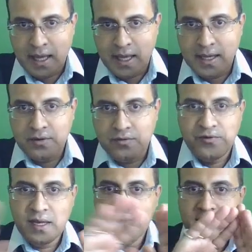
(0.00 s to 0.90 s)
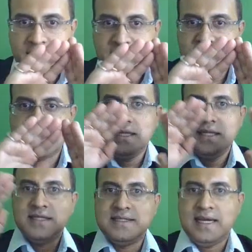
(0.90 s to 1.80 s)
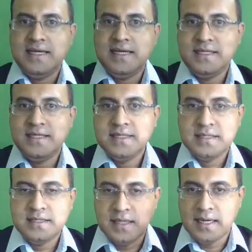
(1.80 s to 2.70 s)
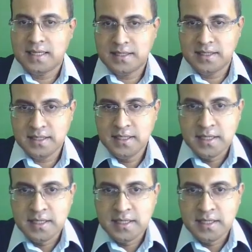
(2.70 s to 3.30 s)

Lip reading: And wherever the sun is lighting the earth,